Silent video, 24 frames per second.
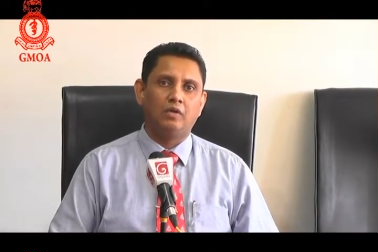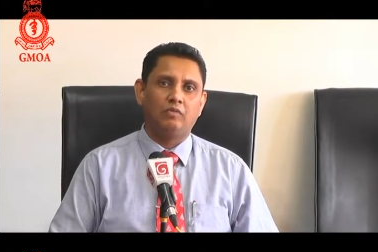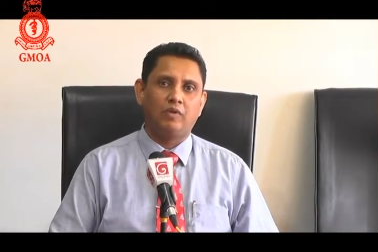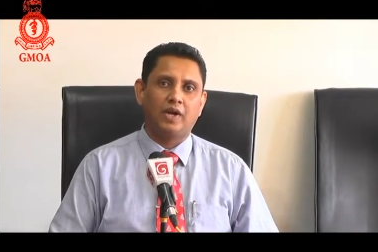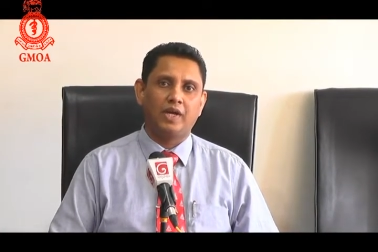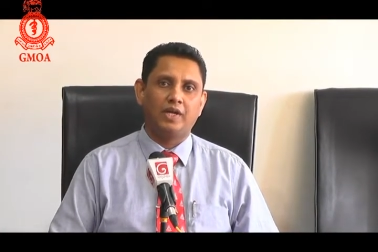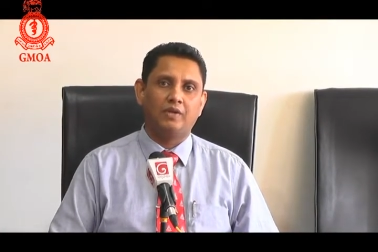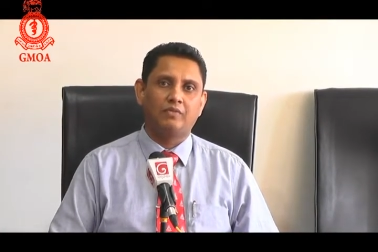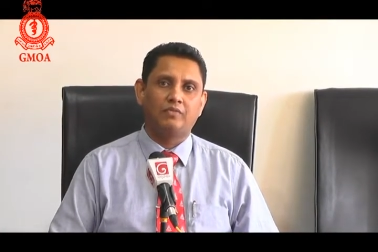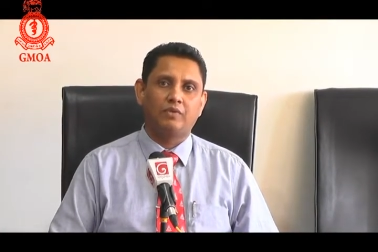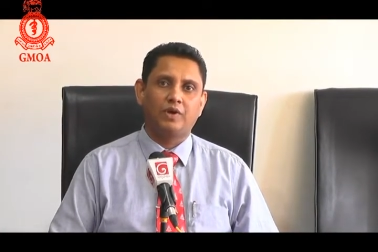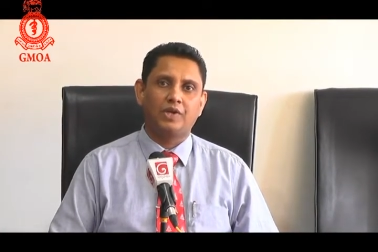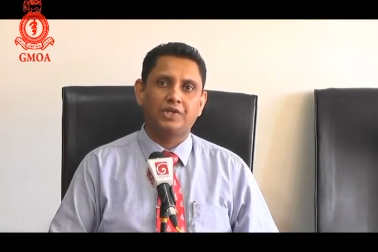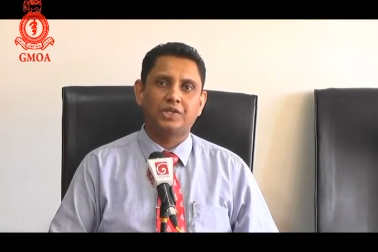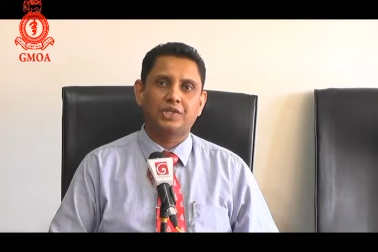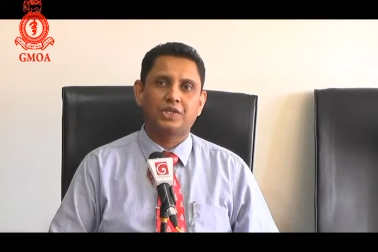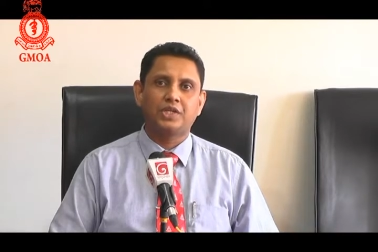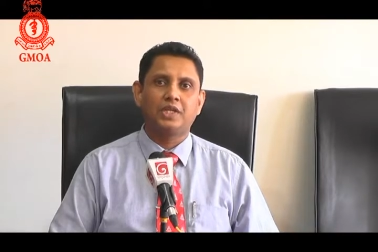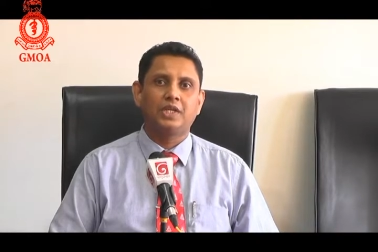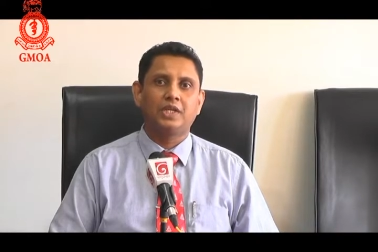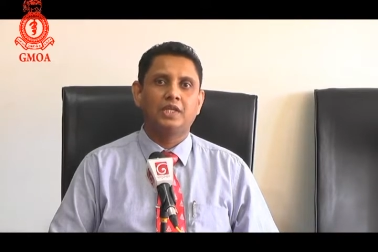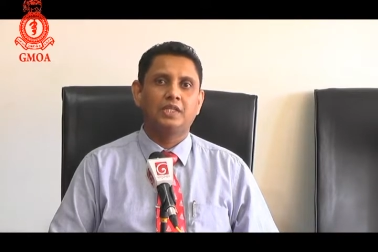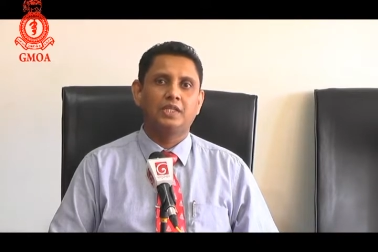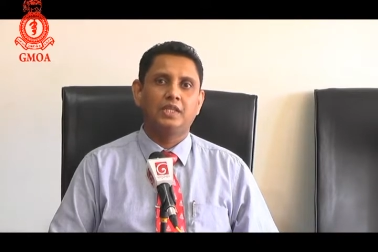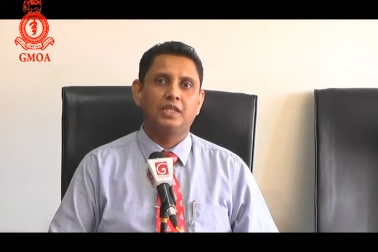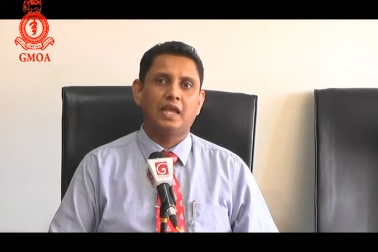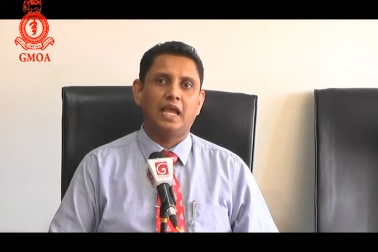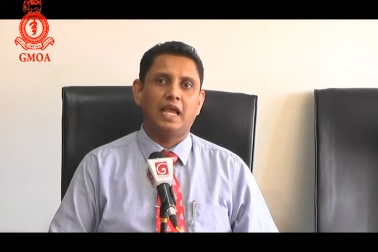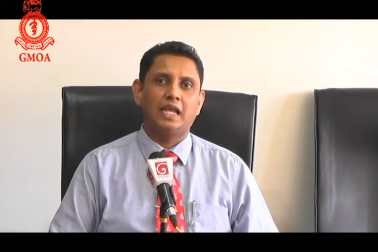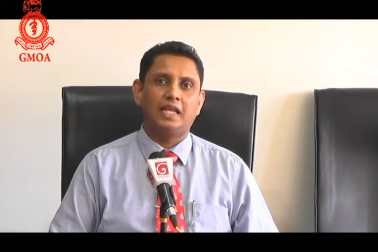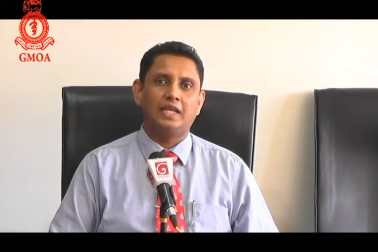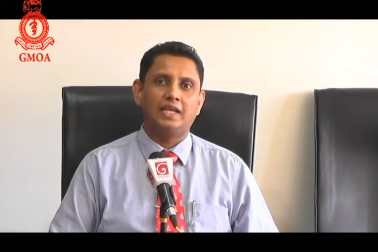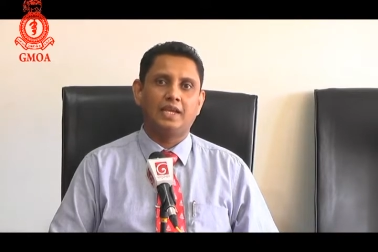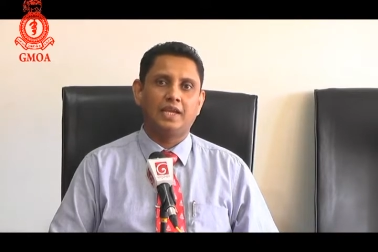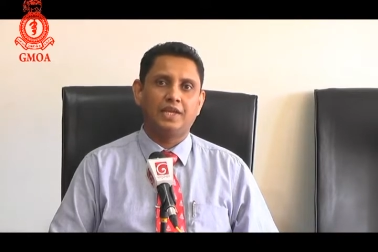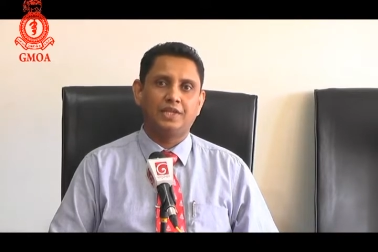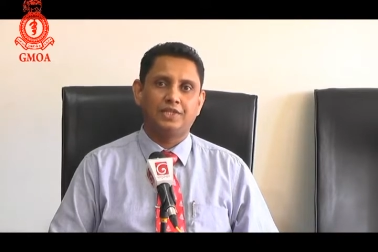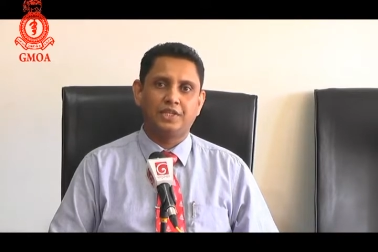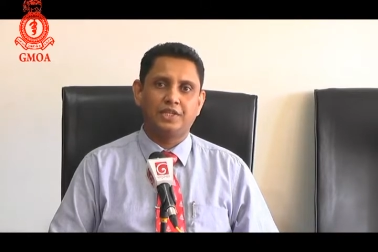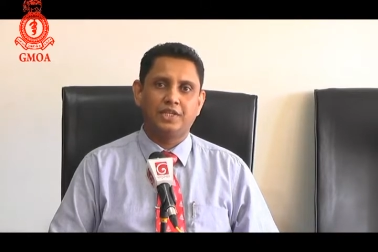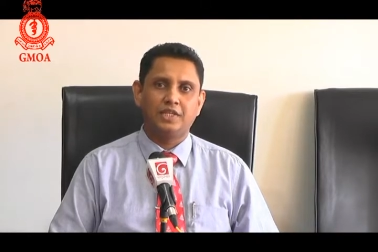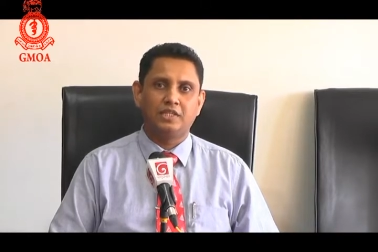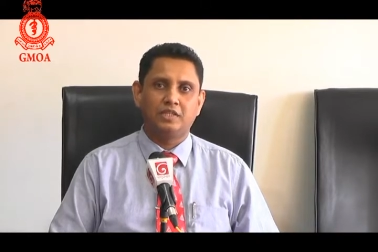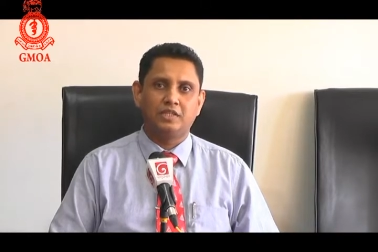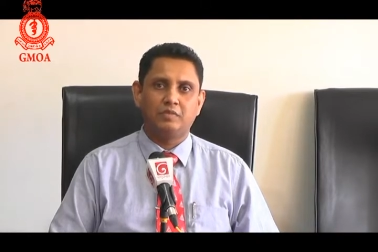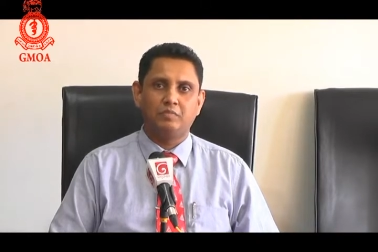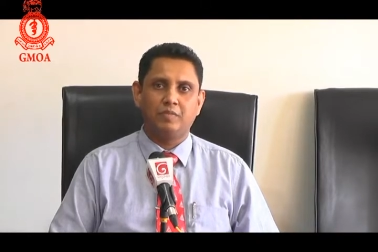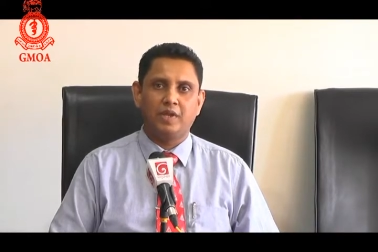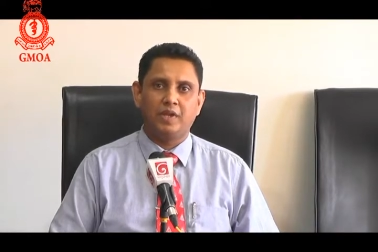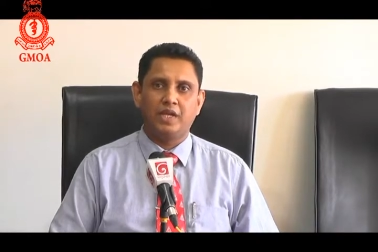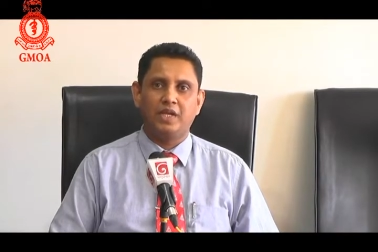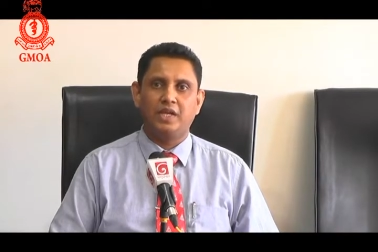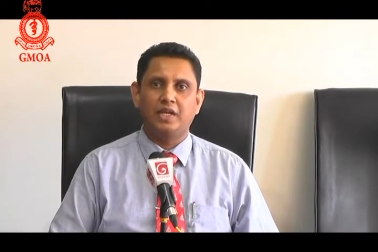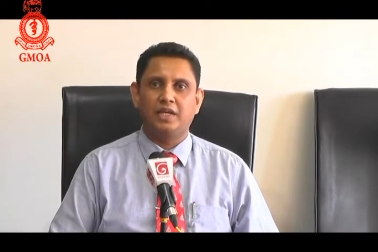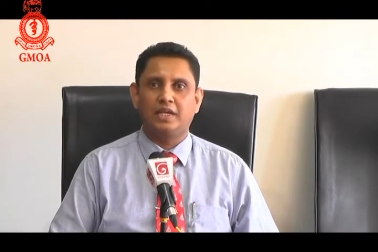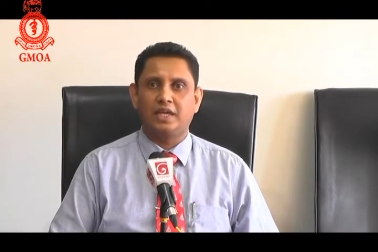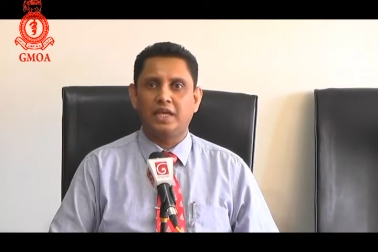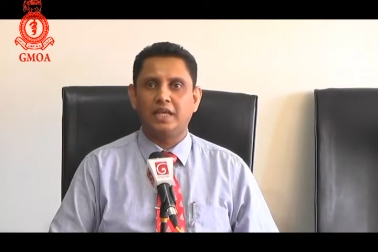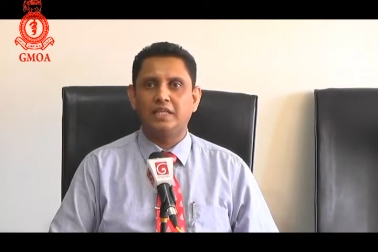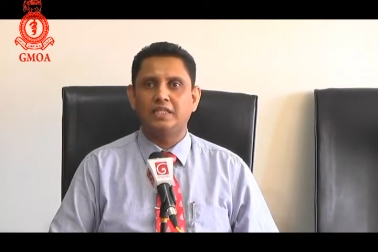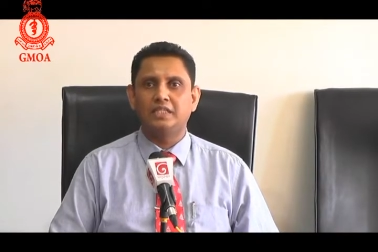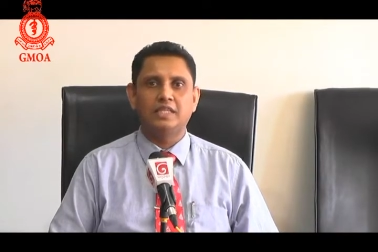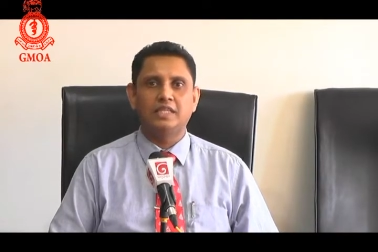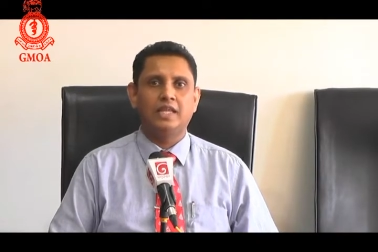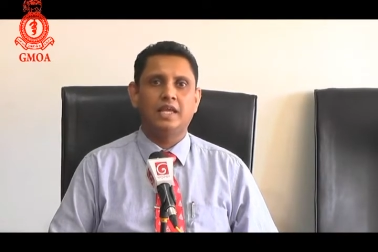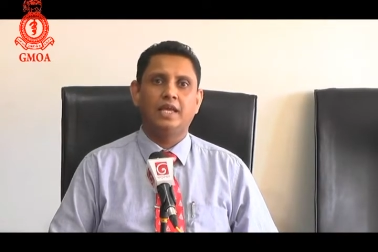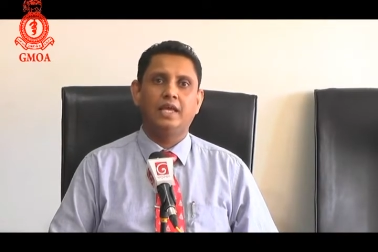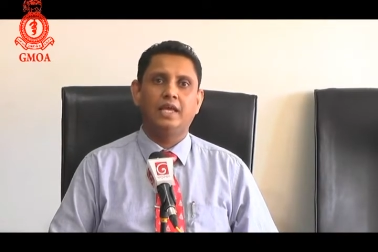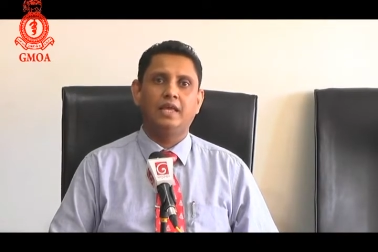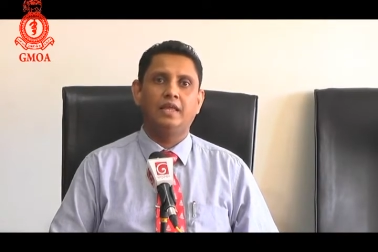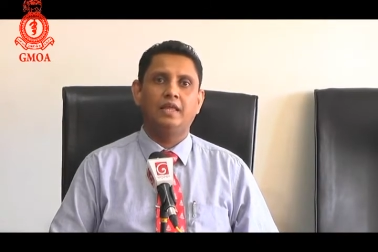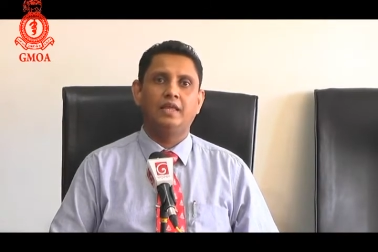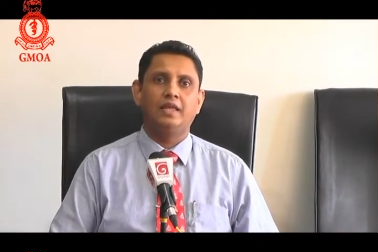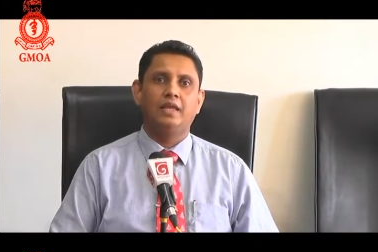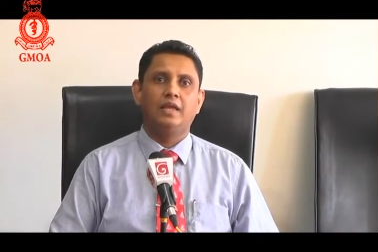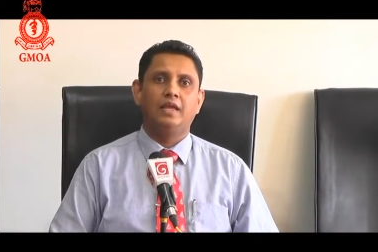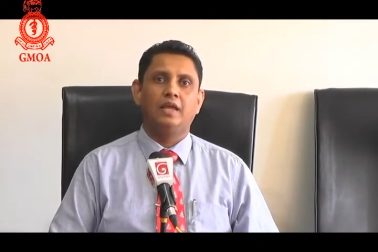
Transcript: whitewash the allegations made against the